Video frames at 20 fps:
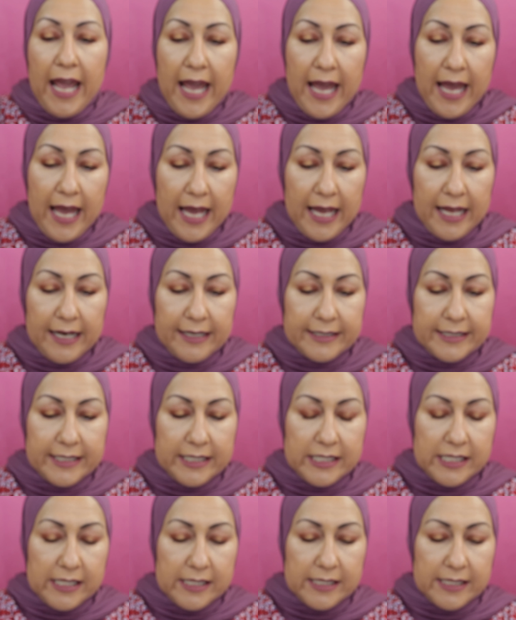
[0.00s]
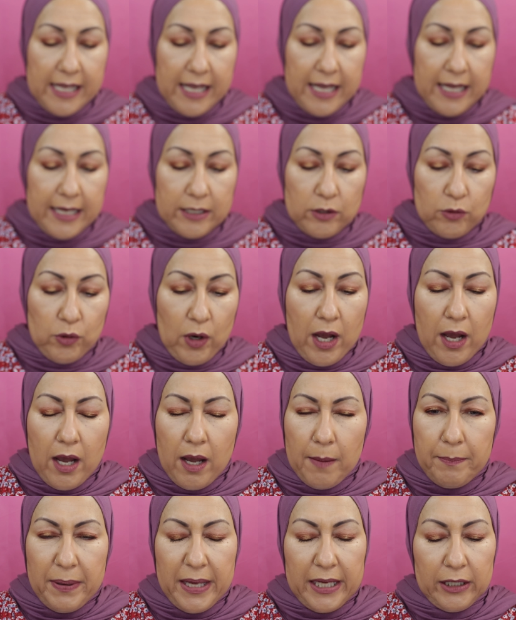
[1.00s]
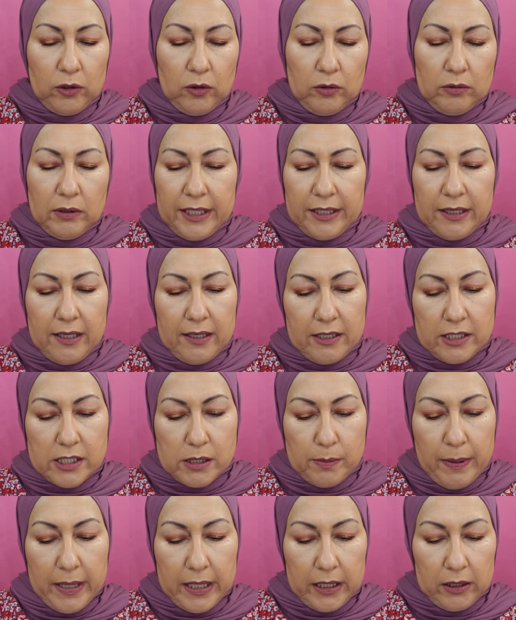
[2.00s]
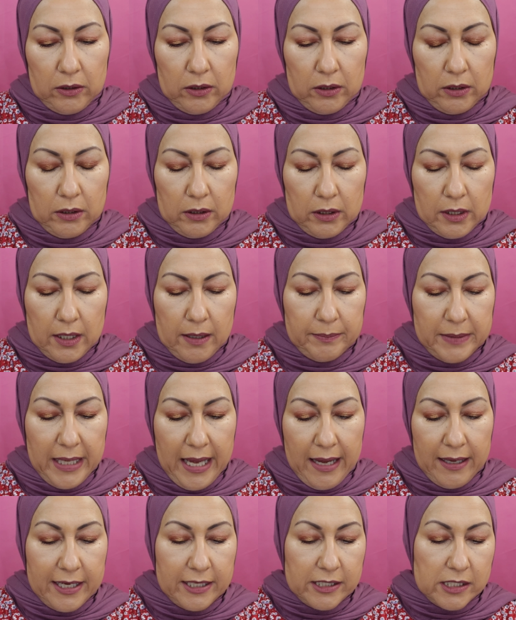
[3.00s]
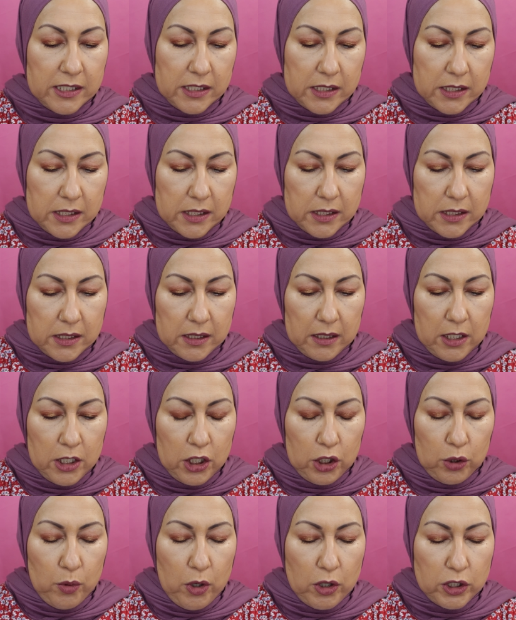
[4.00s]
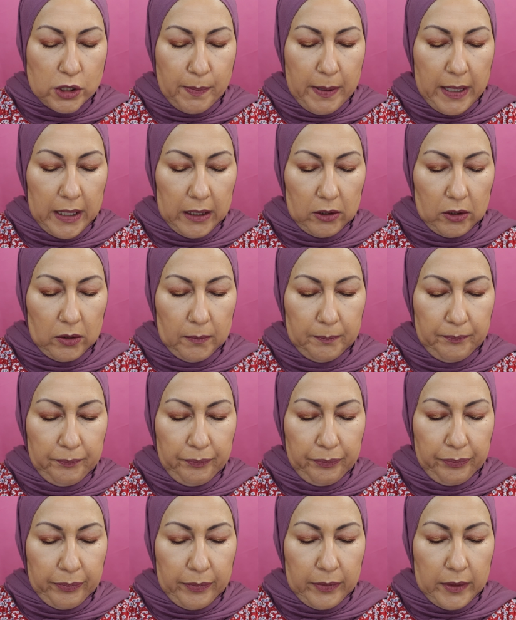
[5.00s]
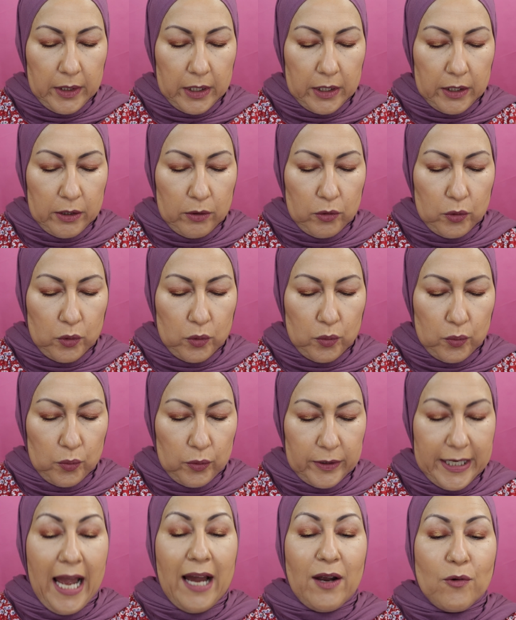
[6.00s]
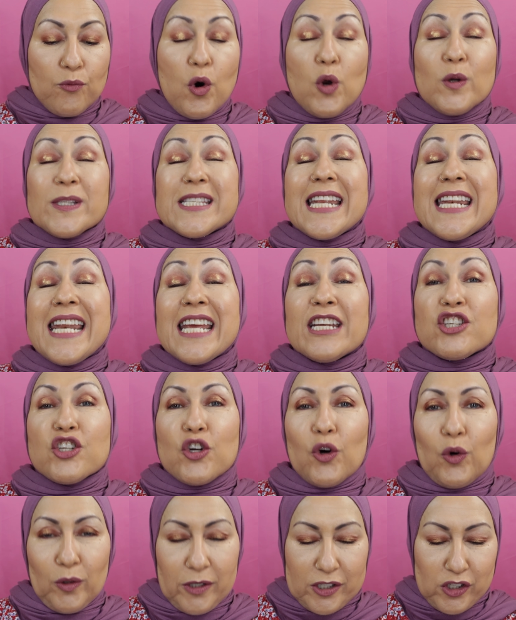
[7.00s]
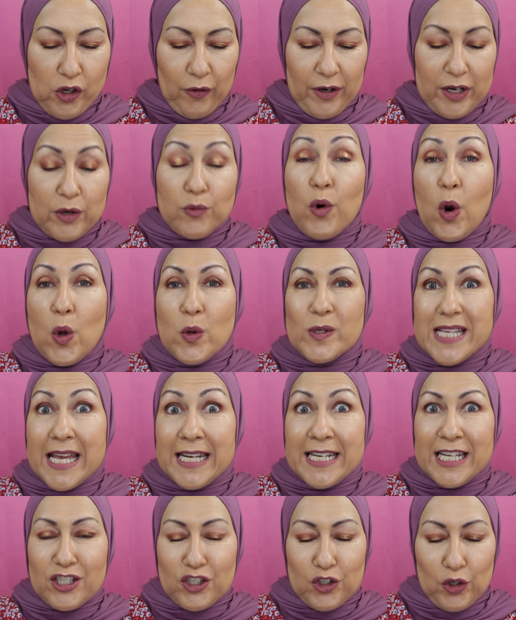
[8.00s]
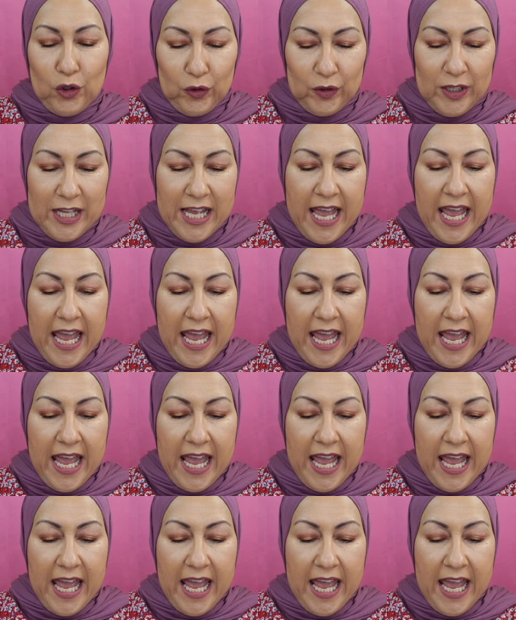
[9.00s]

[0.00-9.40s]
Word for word: And this is an uh, petal. I think it's petal. Um, yeah, it's rose petal yeah, Rose Initiale, sorry, Rose Initiale.